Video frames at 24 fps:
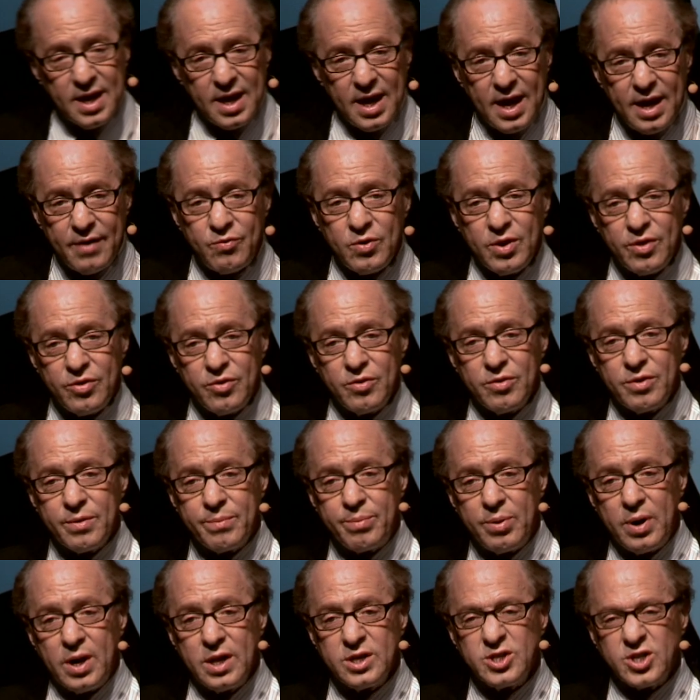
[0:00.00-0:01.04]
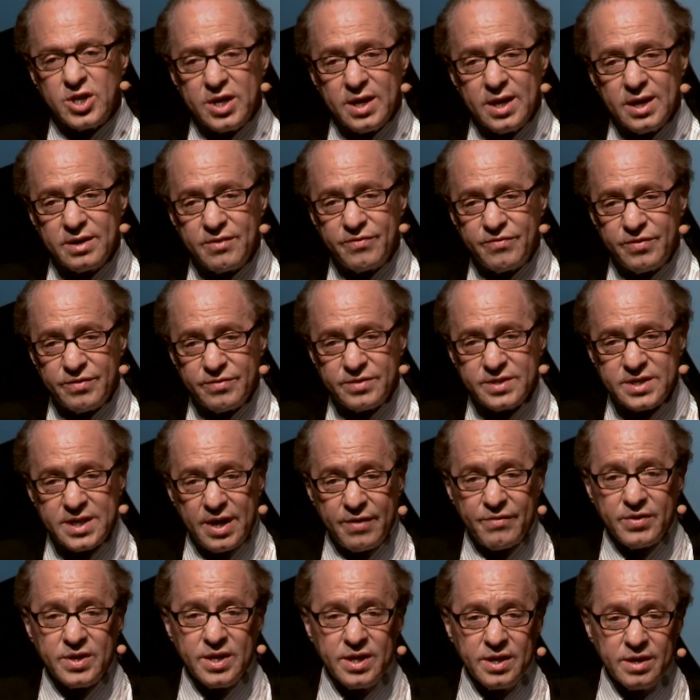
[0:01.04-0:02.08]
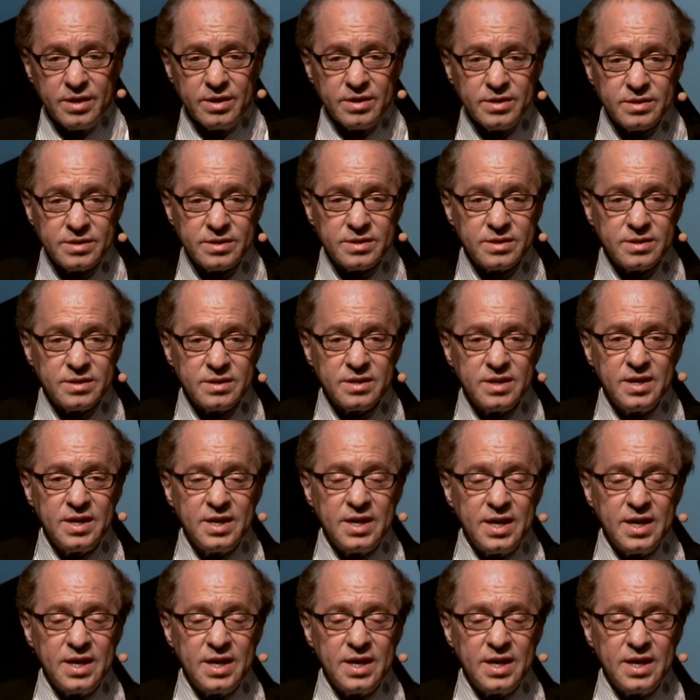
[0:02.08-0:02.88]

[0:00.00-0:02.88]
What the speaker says: Halfway through the project, 7 years